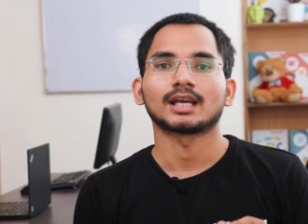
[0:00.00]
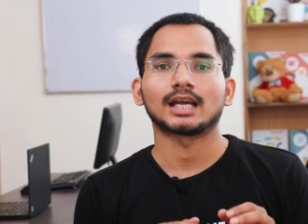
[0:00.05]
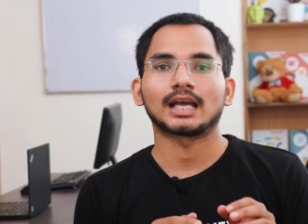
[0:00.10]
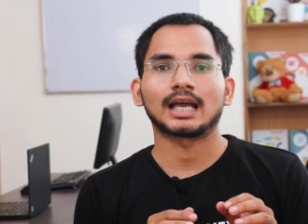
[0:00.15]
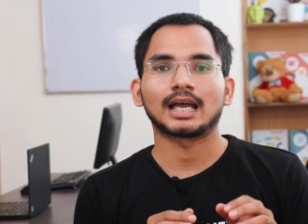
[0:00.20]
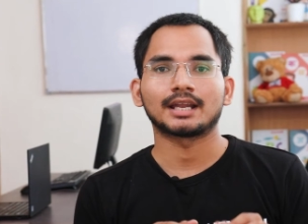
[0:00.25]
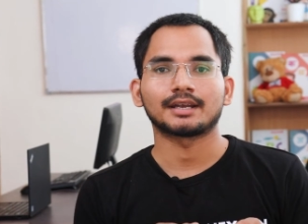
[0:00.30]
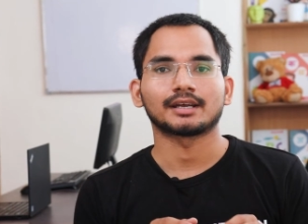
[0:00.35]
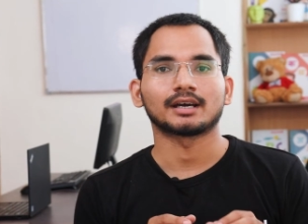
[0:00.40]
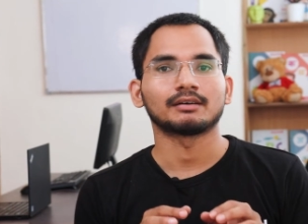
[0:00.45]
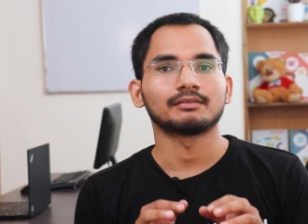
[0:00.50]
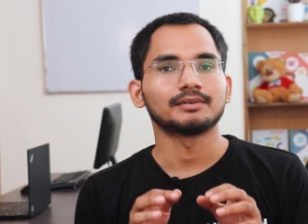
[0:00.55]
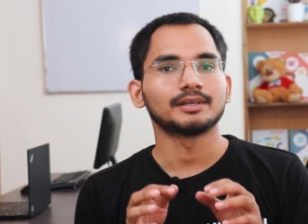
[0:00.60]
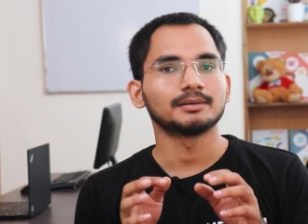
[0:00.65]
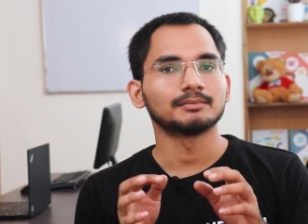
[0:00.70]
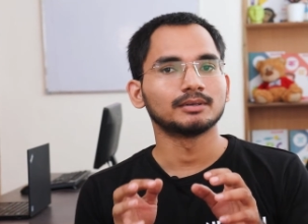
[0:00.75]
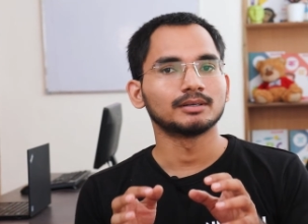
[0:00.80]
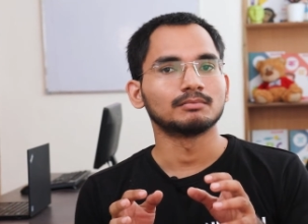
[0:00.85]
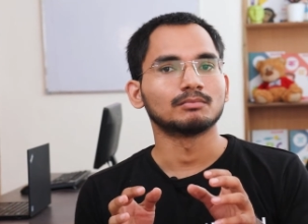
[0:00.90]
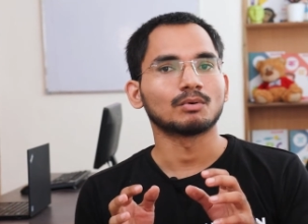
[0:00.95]
and
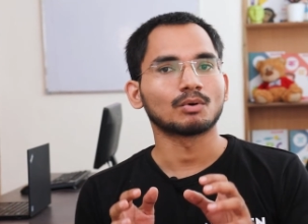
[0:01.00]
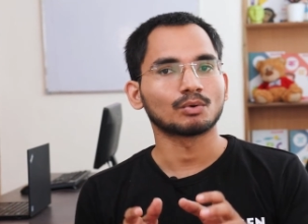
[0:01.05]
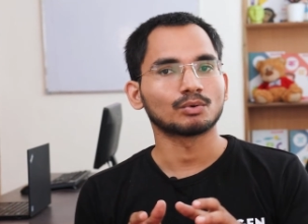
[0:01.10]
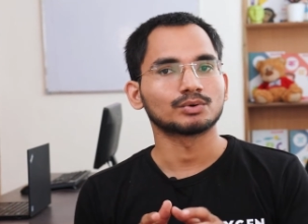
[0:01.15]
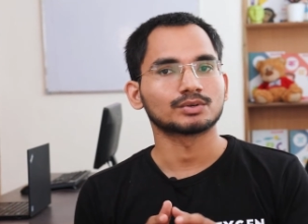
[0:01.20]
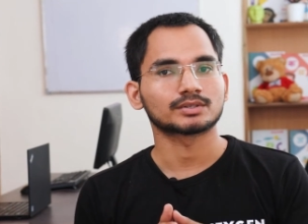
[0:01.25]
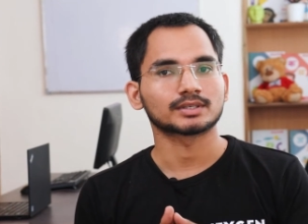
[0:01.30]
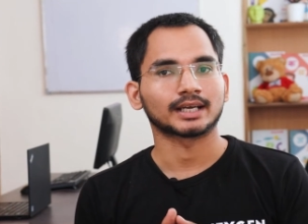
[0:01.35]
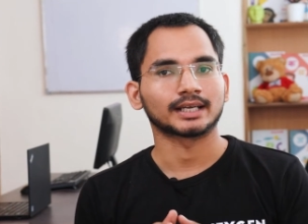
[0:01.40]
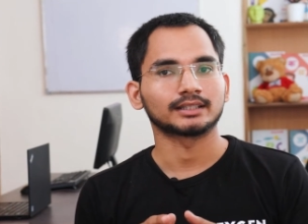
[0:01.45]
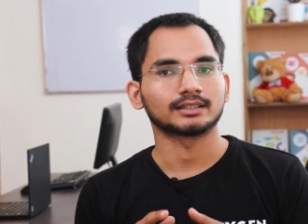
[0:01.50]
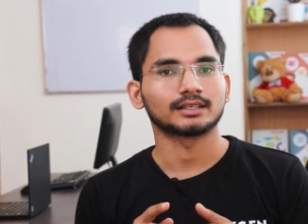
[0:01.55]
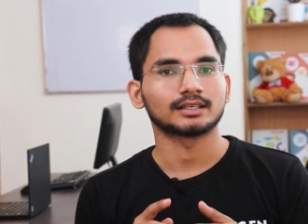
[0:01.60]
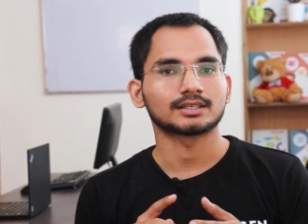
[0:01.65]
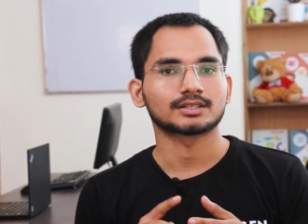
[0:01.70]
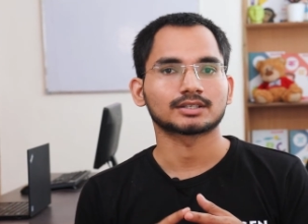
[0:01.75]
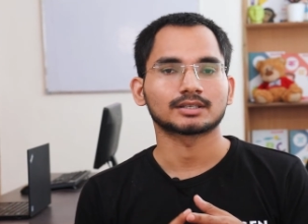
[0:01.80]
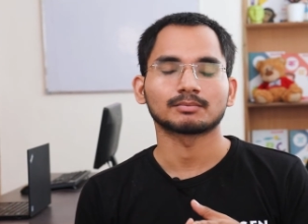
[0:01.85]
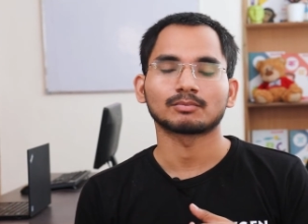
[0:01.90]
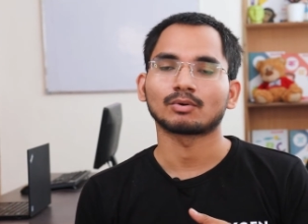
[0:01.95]
available modes, either
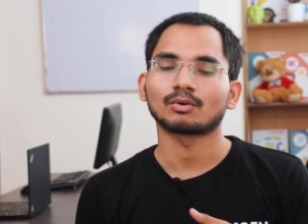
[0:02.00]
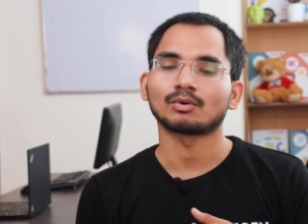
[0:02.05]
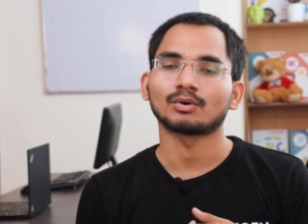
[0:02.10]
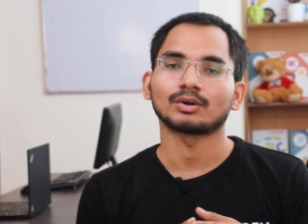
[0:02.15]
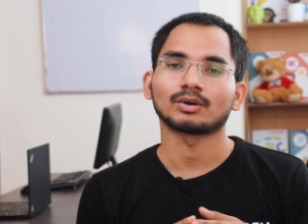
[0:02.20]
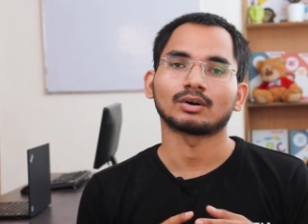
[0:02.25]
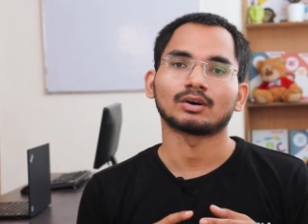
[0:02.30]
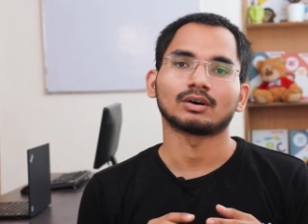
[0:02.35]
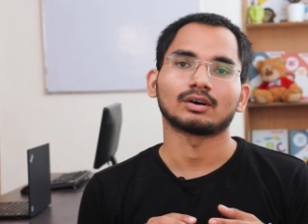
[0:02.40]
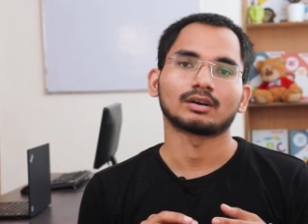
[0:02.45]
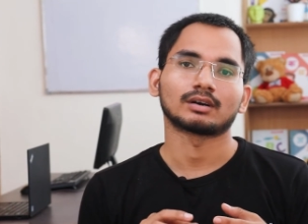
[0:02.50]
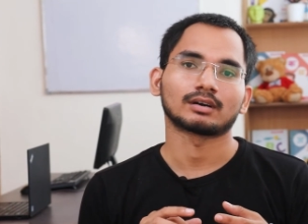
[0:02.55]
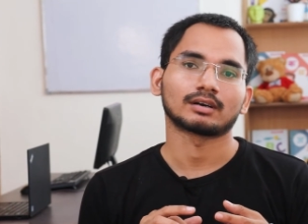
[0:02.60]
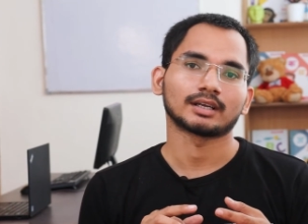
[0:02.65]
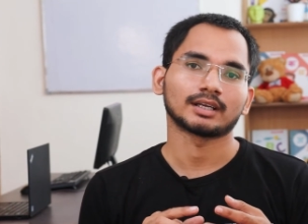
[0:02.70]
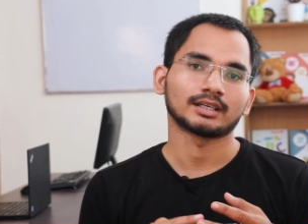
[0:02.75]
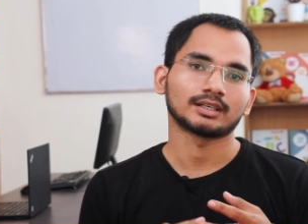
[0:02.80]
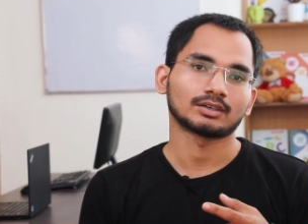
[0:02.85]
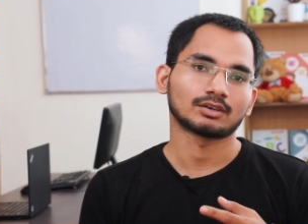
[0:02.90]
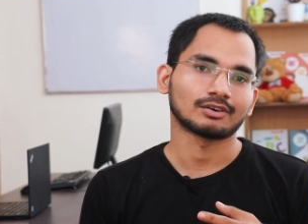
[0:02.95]
it's remote or
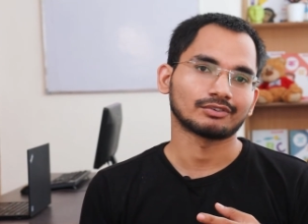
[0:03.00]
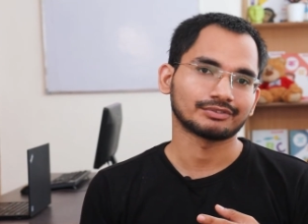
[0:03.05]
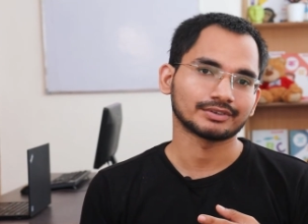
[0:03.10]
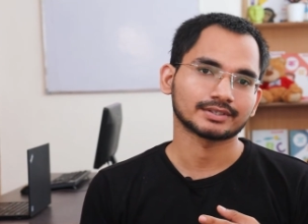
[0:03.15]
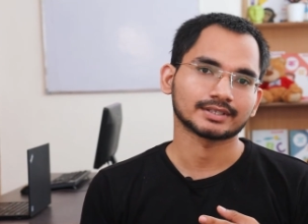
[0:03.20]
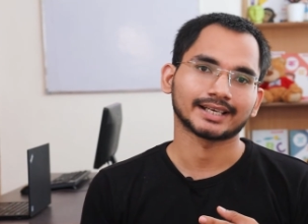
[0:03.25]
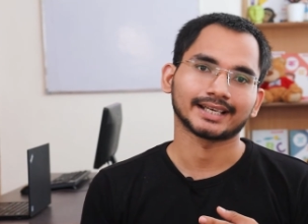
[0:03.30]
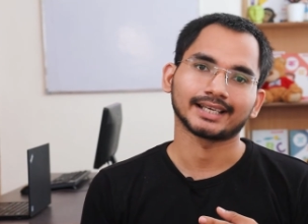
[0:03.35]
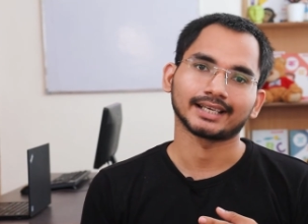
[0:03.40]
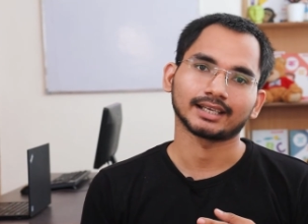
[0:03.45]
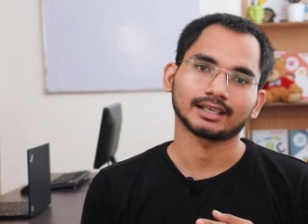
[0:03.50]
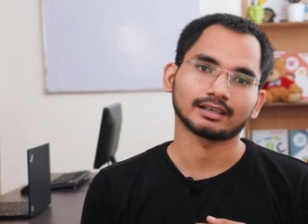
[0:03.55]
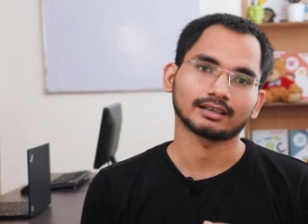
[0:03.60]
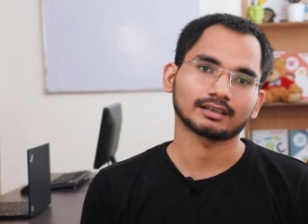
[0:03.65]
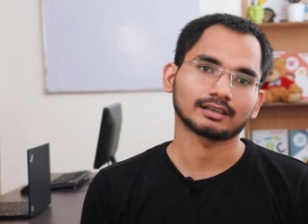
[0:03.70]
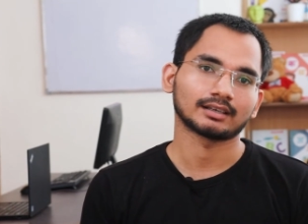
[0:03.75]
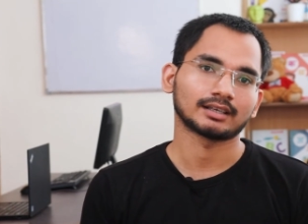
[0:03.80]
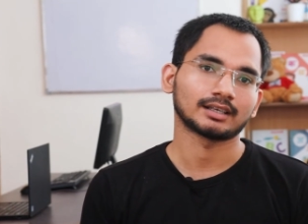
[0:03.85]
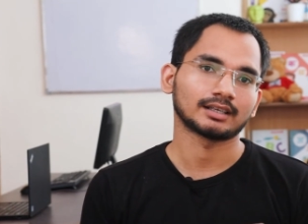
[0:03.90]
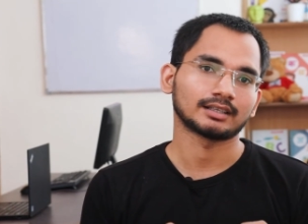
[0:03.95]
in office
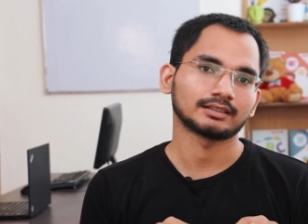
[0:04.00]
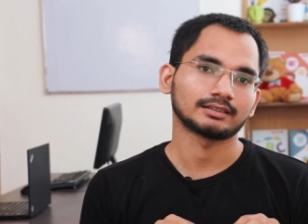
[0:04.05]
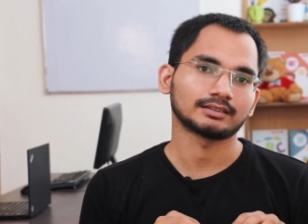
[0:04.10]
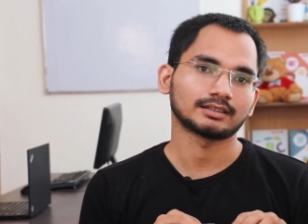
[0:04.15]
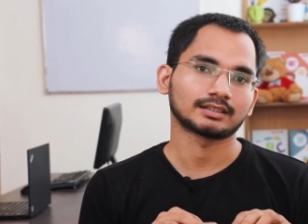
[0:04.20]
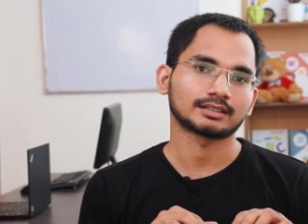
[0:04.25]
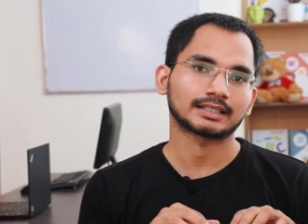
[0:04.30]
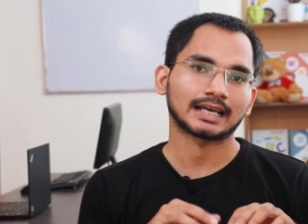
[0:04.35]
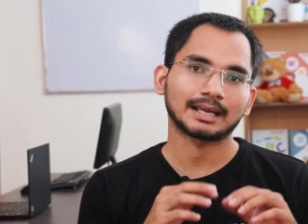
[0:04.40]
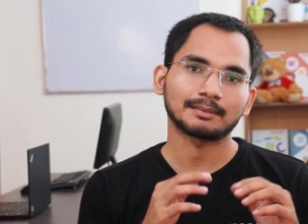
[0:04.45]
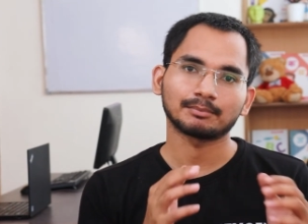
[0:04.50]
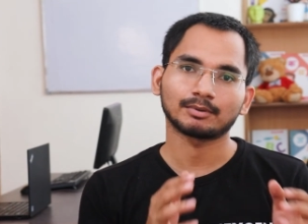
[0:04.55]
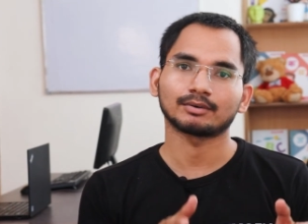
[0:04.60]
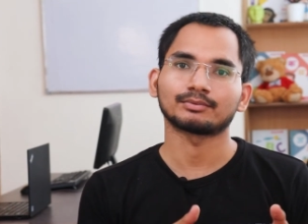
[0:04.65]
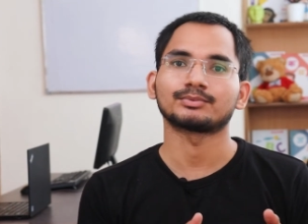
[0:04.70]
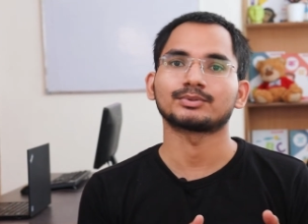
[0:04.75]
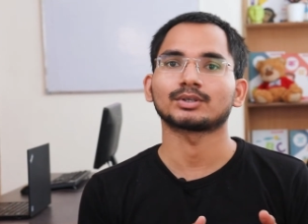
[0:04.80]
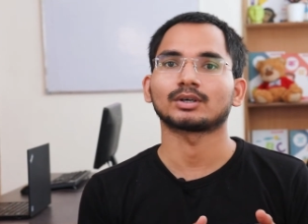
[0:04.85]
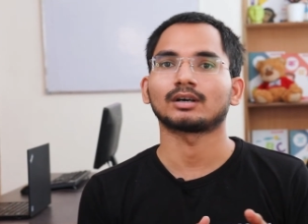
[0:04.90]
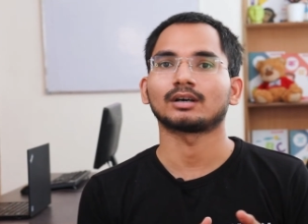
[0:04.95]
hiring, and the type
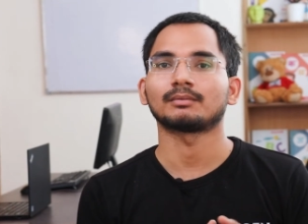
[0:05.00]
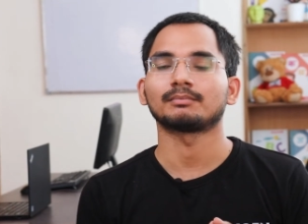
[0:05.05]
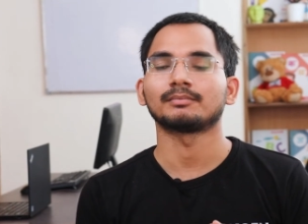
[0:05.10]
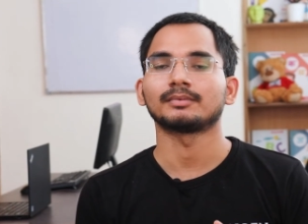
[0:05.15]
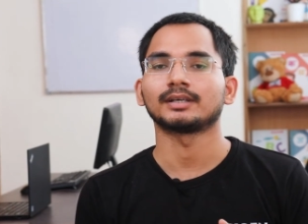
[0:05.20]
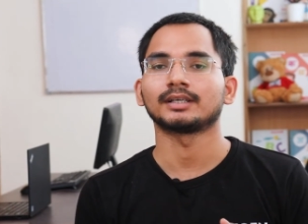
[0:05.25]
of job,